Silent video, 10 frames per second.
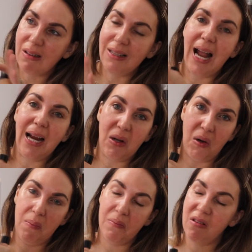
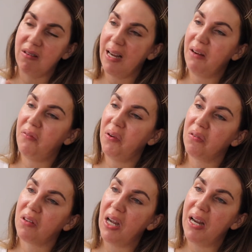Lancome Skin
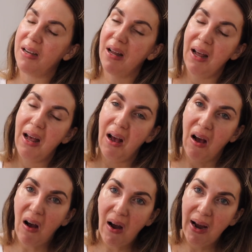Feels Good.
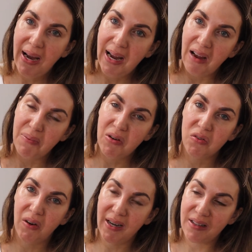I have been
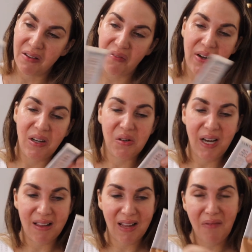trying to finish
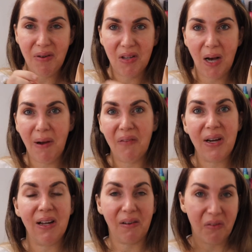this. Every time I
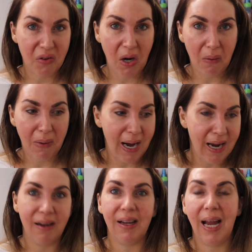think I can throw it away,
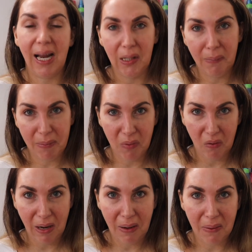I can get a little bit
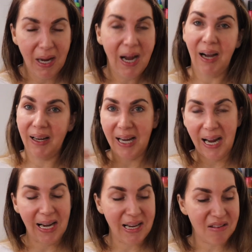more out. And
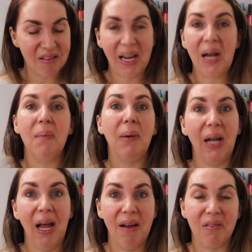it's just getting on my
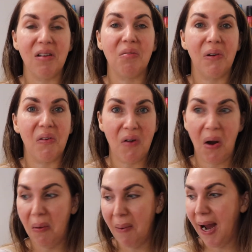nerves. I just want to throw
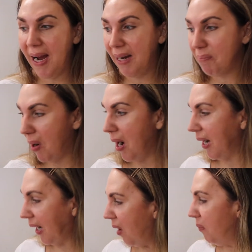it away and buy it
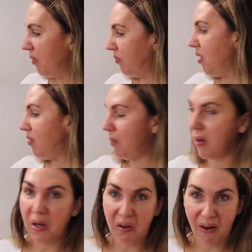and get on with using my
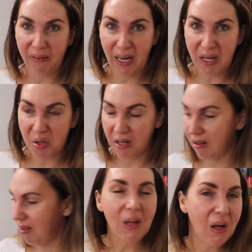new foundations.